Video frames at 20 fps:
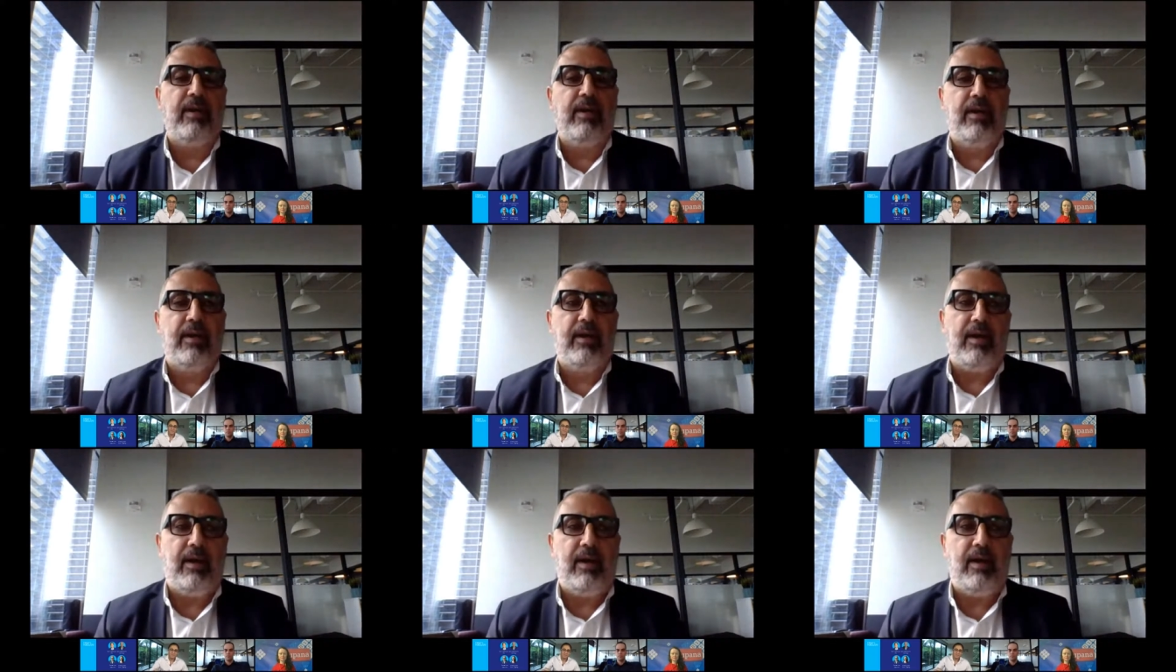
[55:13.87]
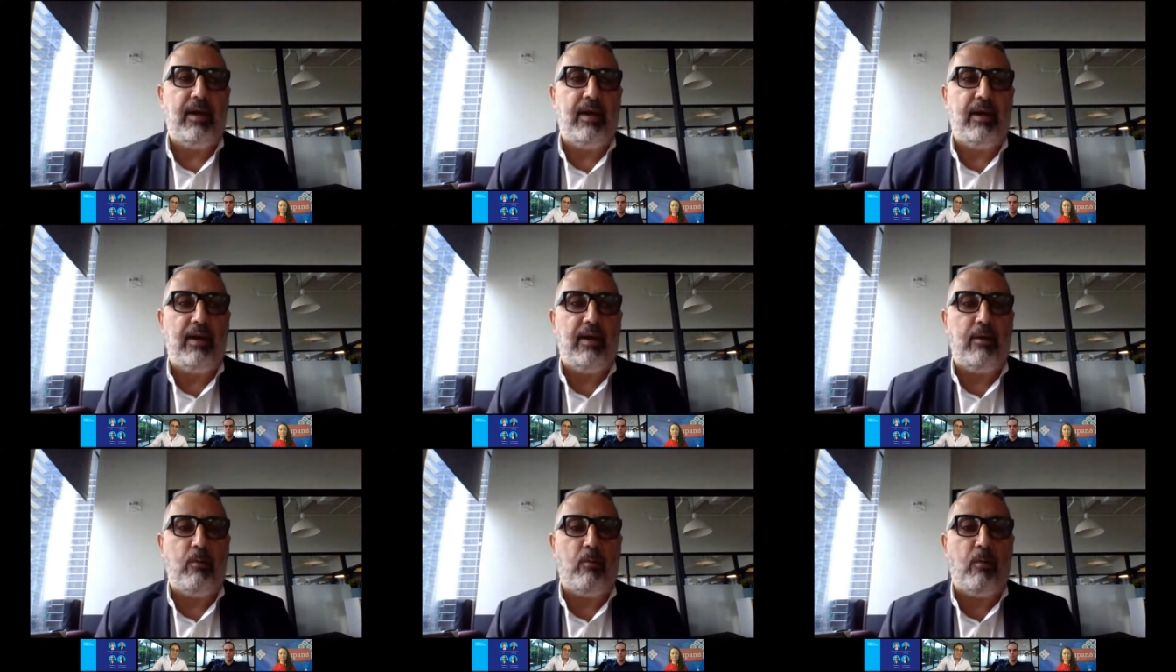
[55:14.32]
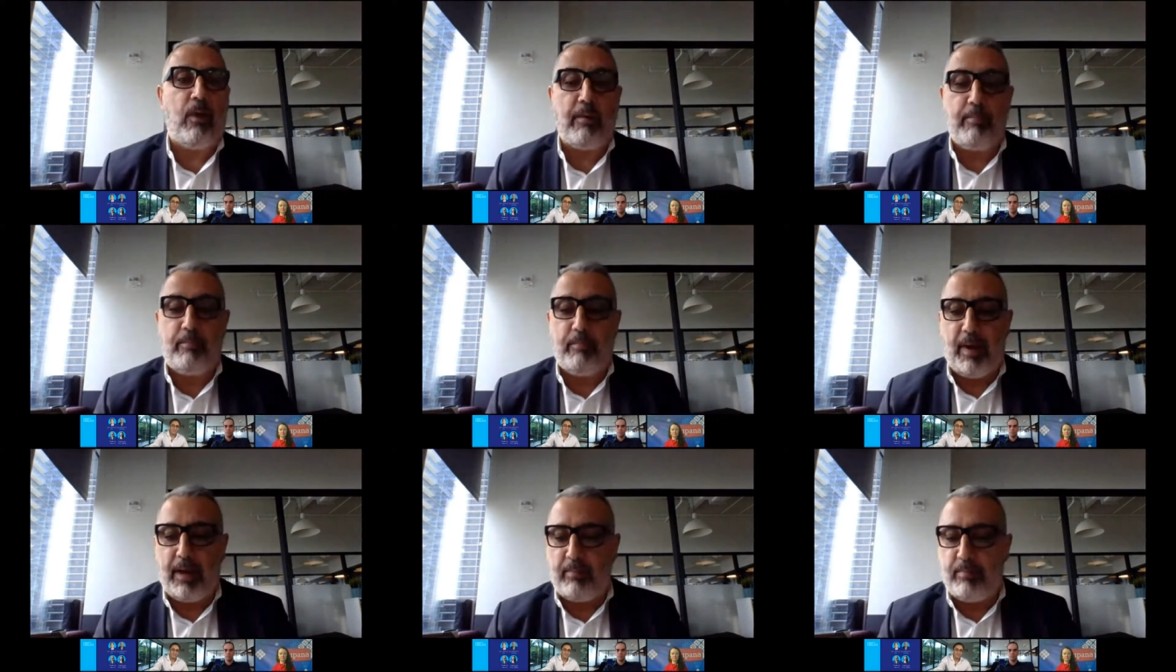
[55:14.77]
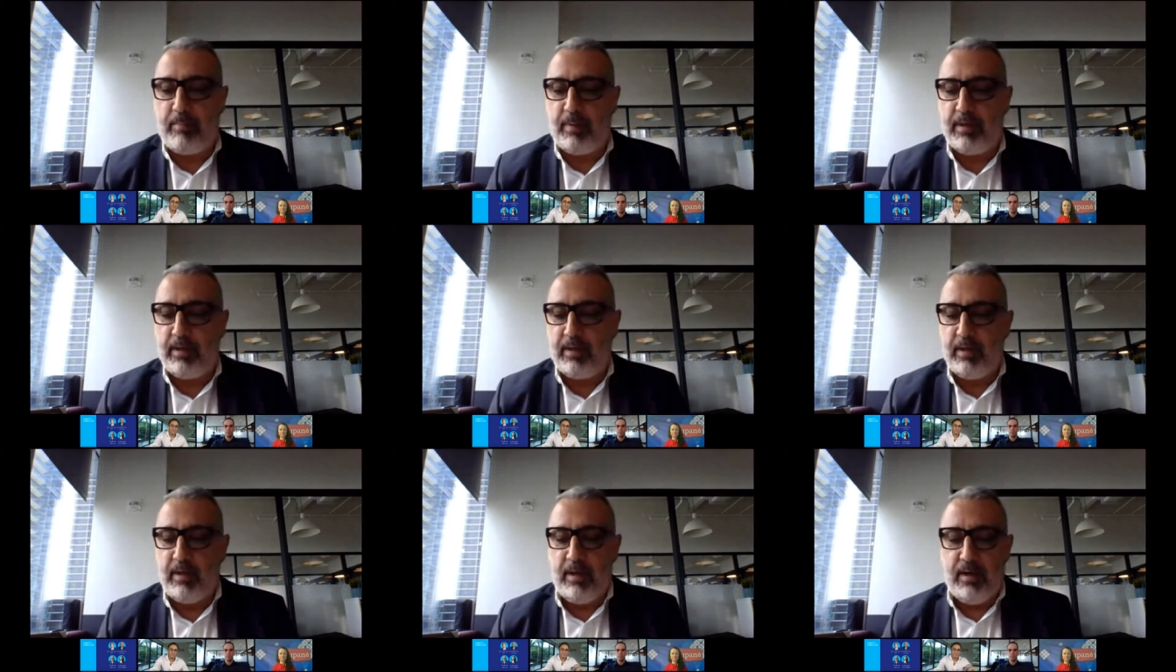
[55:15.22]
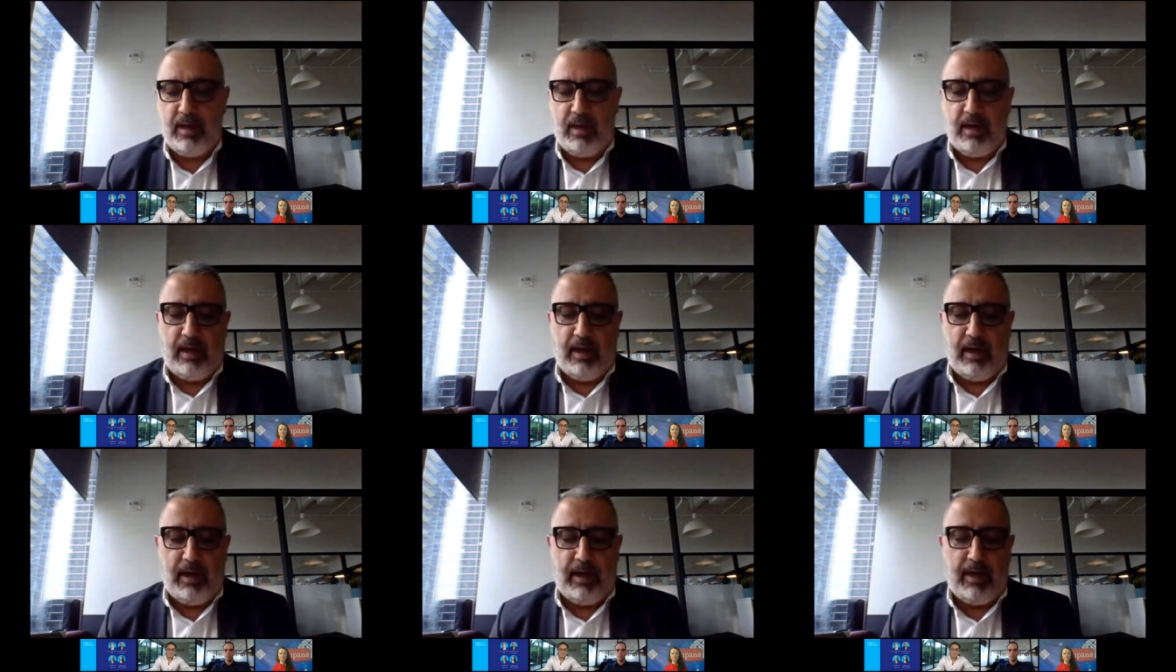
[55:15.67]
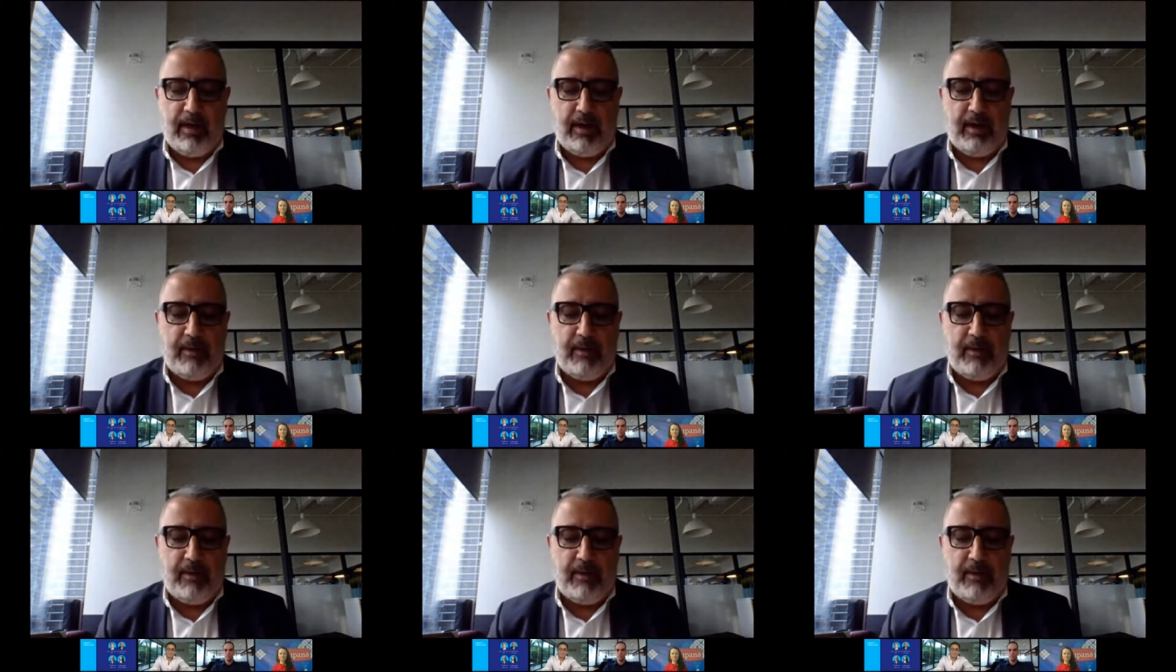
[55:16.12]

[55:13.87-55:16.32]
first white paper,